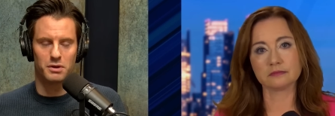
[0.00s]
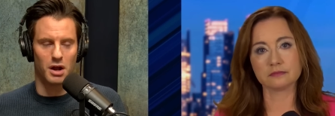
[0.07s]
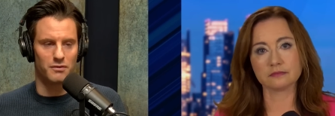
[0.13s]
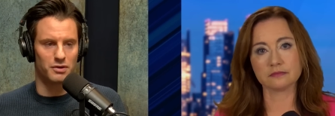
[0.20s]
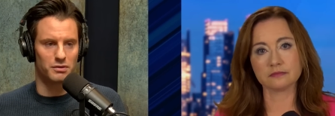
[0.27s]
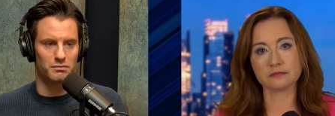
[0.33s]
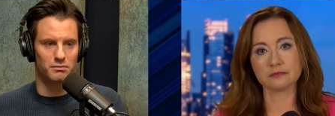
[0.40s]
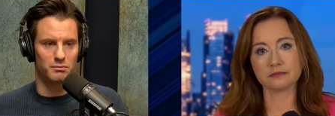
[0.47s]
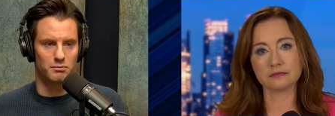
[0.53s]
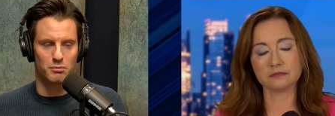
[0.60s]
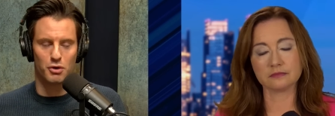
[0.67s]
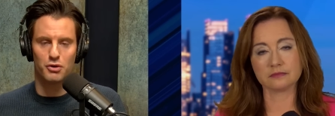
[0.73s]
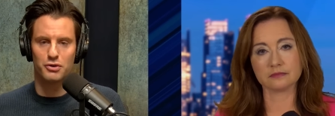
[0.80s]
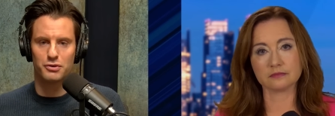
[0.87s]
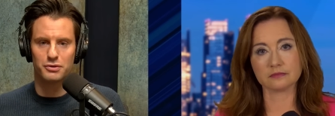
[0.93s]
Speaker 1: Cover
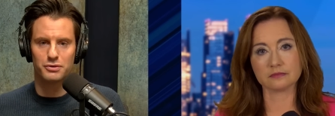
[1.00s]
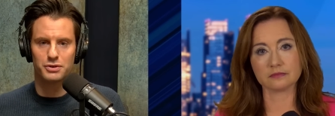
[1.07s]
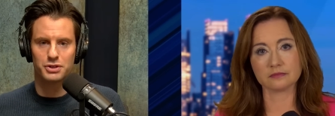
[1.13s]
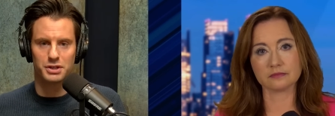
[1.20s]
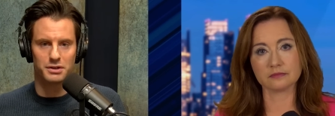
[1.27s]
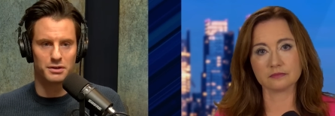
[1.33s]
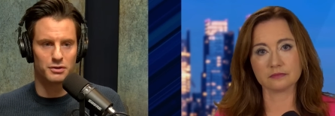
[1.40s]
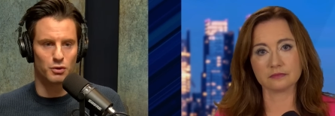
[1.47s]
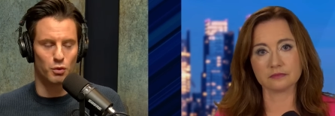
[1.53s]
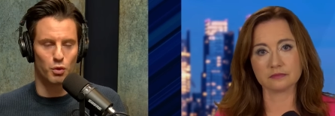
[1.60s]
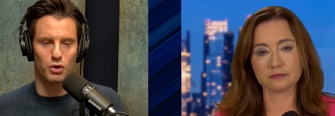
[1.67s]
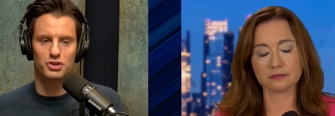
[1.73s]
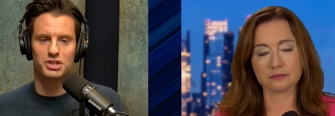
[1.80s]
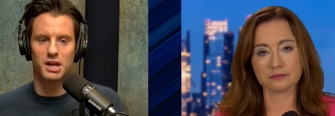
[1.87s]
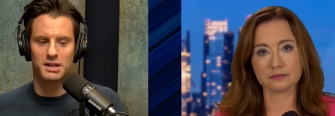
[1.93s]
murders and the
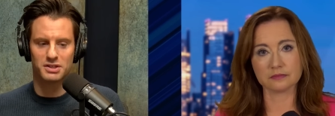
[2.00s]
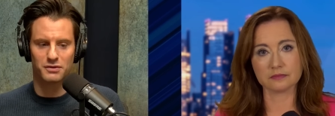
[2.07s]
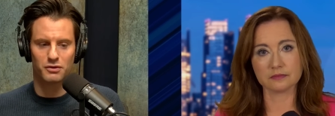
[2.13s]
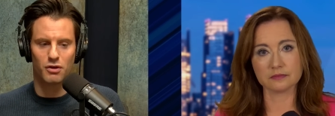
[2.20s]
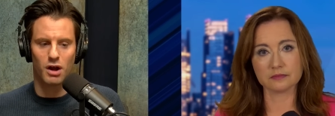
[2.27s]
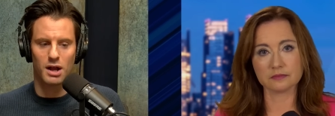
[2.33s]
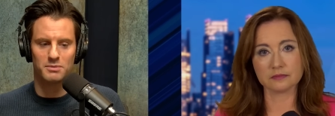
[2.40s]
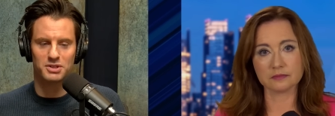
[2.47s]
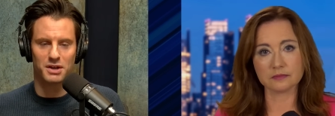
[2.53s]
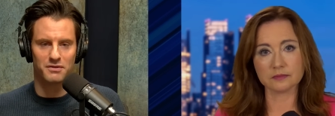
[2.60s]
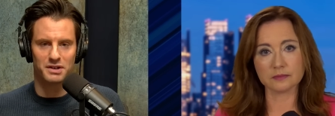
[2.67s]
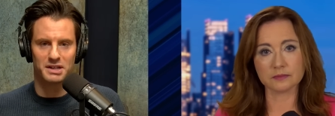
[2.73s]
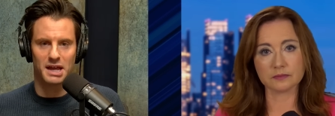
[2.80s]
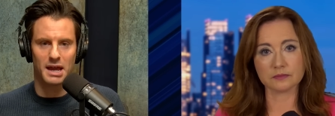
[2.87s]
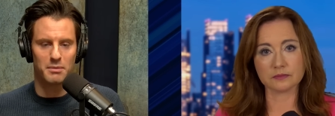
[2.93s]
worst kinds of crimes
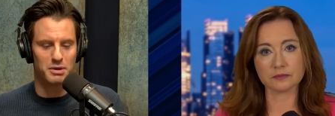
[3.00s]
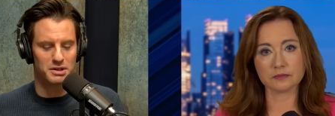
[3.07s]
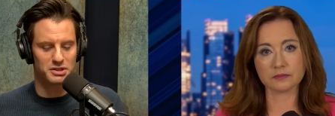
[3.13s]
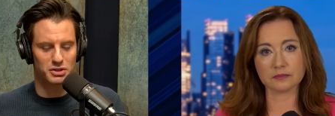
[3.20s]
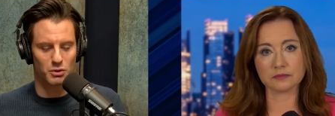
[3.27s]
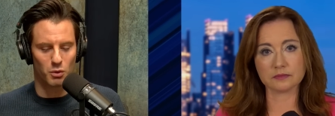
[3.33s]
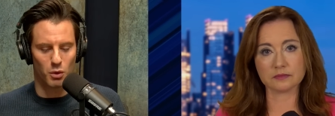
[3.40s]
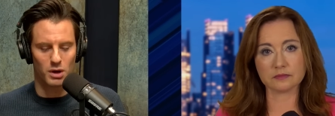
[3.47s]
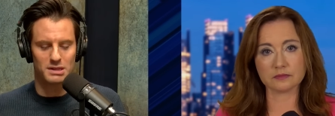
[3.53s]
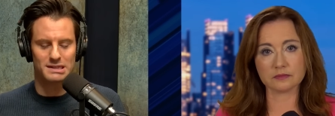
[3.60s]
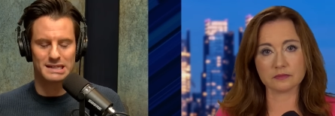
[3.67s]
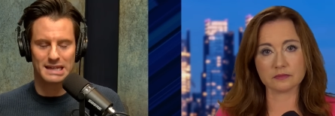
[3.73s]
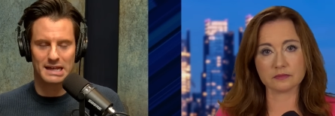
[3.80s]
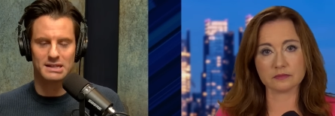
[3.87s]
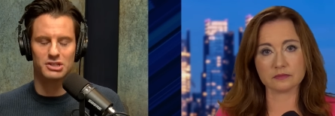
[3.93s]
every day, but it's the
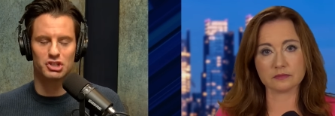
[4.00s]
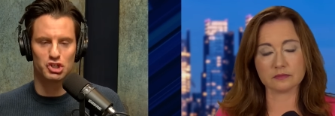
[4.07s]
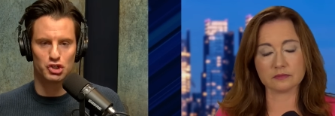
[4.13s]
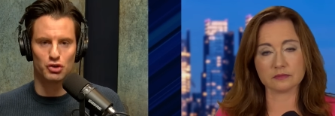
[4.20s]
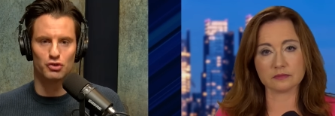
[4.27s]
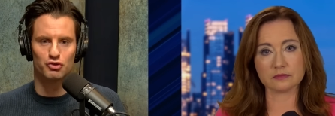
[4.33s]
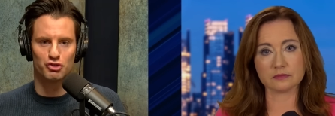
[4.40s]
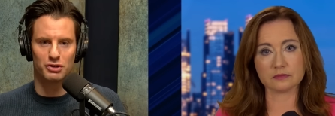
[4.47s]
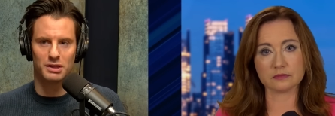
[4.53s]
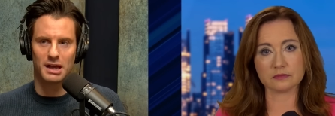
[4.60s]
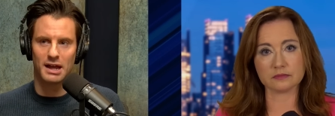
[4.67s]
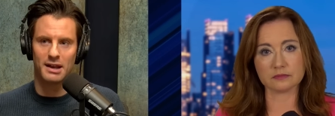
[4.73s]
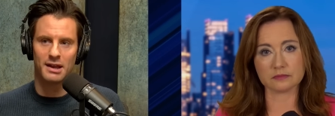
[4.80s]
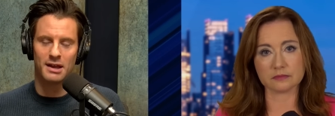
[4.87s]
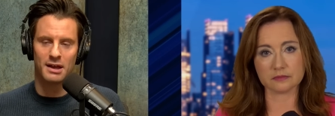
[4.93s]
ones against children
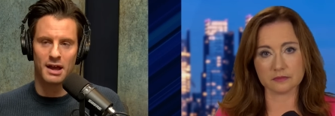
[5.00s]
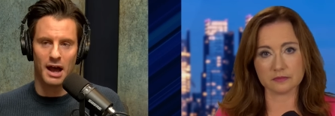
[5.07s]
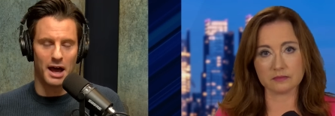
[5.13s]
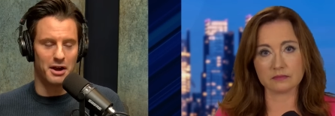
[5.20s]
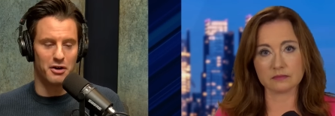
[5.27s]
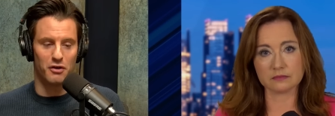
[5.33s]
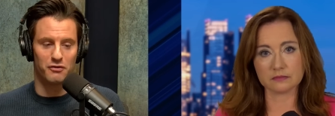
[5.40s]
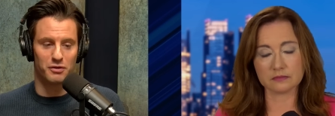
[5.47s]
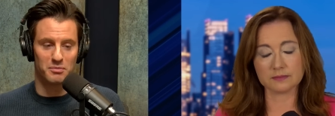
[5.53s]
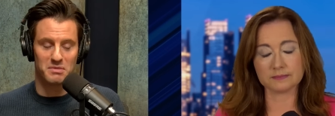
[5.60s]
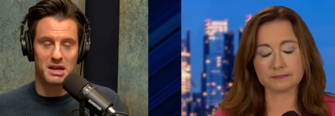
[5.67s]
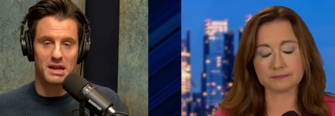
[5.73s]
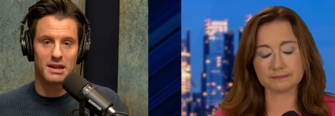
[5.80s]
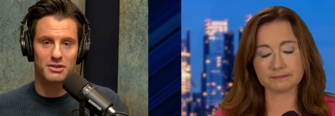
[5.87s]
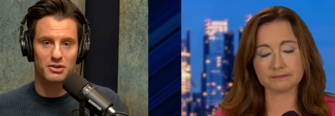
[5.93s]
that I don't know, for
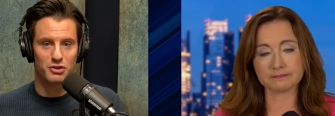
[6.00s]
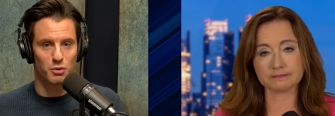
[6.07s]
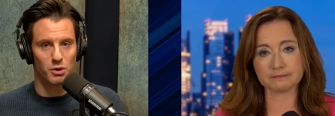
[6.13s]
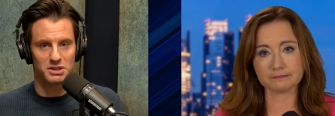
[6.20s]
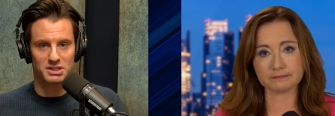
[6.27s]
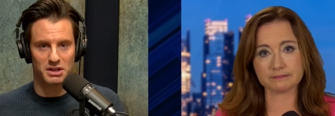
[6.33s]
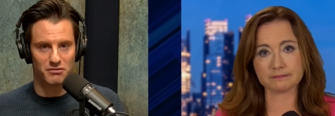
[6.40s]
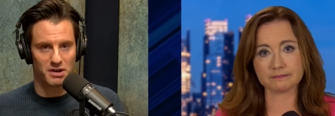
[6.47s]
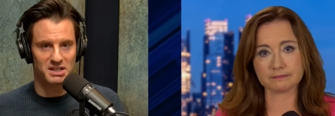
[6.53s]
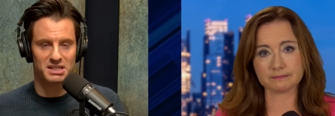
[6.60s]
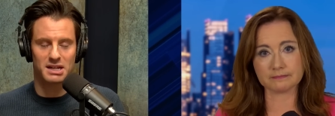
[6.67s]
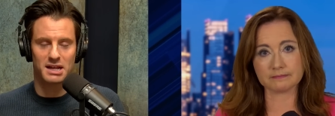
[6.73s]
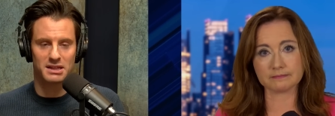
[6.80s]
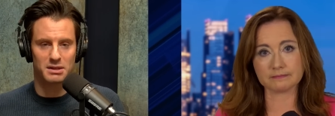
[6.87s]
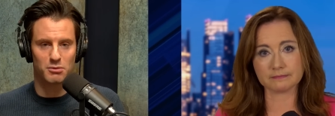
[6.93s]
me, they're the ones that
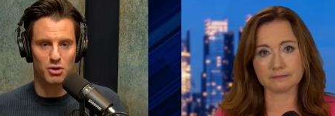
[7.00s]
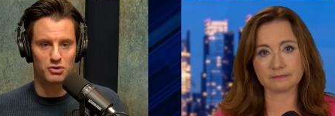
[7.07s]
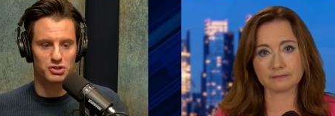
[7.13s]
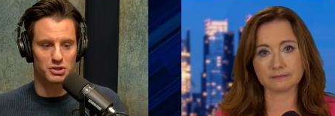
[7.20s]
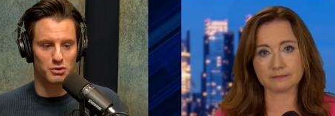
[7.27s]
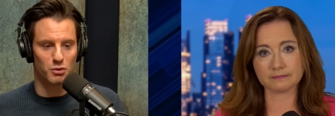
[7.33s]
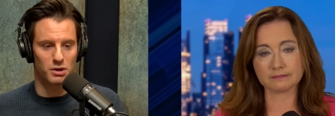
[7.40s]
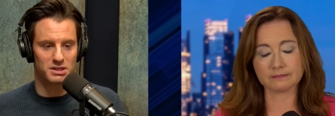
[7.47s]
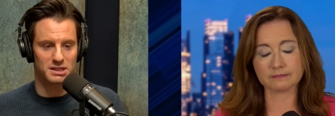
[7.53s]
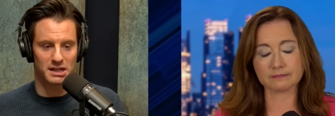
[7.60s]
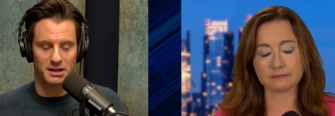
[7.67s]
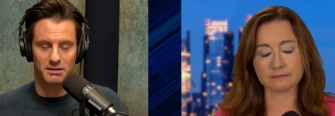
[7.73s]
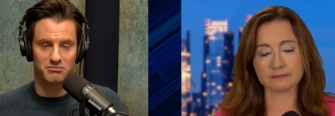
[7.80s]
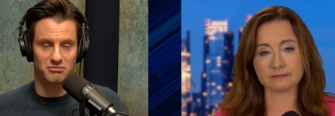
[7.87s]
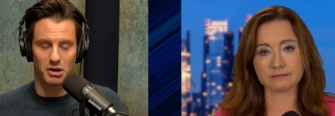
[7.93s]
resonate the most, they're the ones that
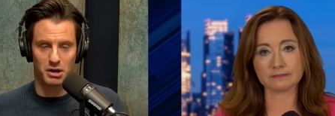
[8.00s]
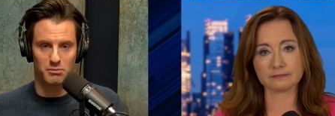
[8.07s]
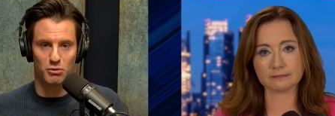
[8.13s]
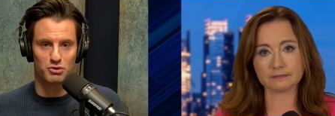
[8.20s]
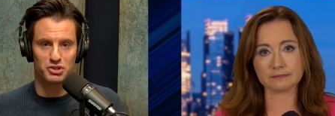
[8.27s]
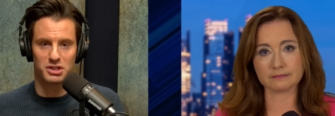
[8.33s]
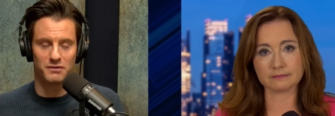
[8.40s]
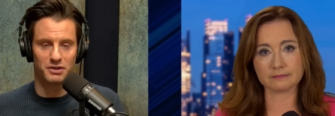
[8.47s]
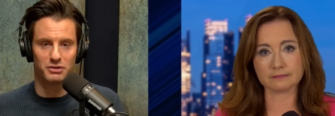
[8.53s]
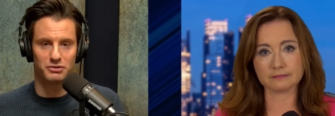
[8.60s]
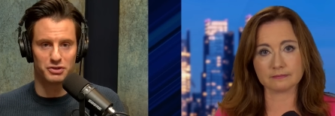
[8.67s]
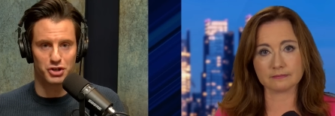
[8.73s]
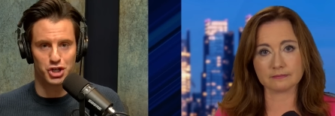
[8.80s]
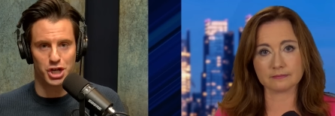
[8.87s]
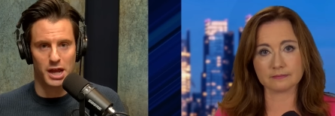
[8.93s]
are most difficult
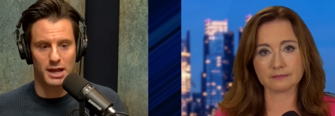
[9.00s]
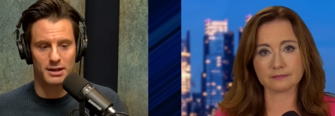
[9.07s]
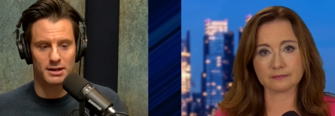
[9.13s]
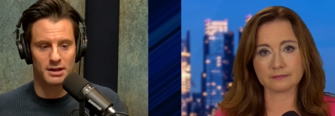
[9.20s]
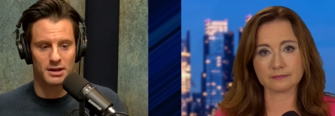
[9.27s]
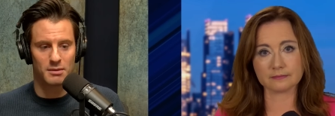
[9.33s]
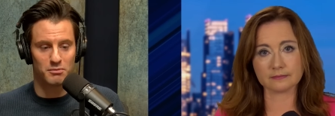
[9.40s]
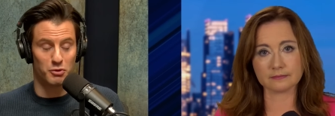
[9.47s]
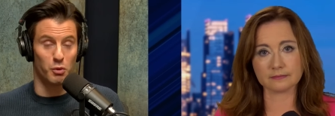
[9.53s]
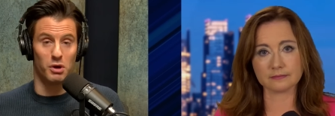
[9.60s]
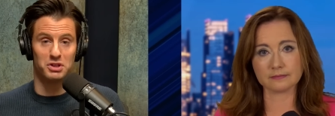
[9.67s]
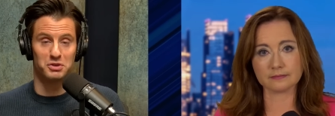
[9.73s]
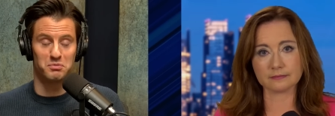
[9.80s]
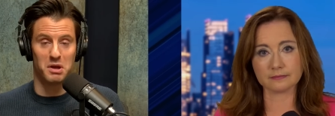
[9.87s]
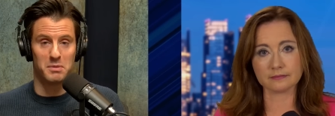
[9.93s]
to shake, the
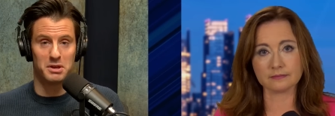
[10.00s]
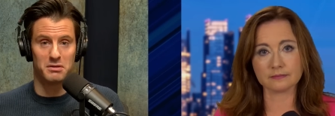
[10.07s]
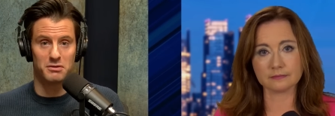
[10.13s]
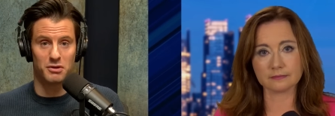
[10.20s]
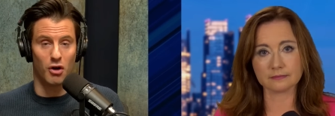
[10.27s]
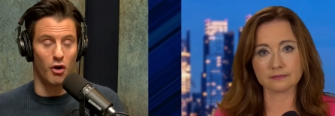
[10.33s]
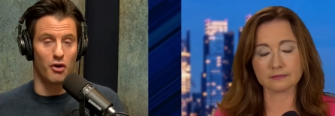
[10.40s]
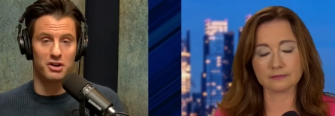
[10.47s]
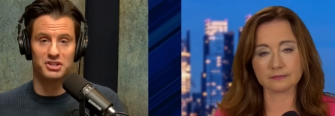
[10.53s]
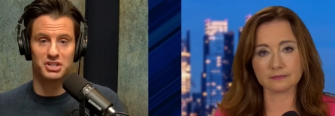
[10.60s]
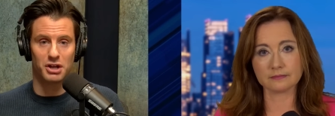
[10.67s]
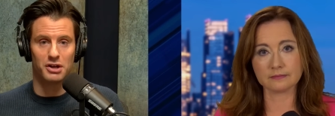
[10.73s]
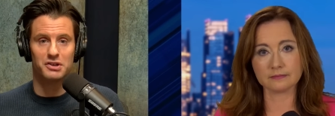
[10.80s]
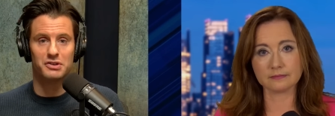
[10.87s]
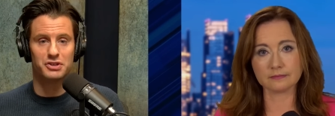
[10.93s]
ones maybe the hardest
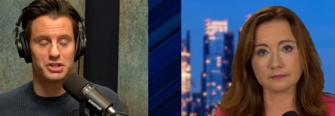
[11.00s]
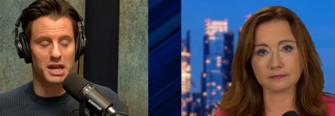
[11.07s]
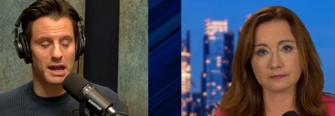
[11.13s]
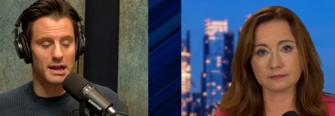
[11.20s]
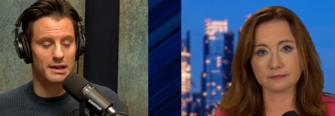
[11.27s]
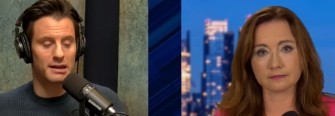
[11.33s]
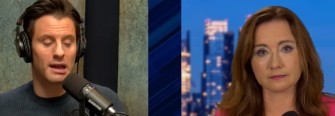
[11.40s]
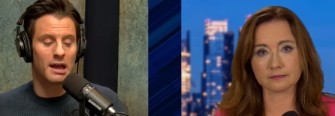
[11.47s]
to understand.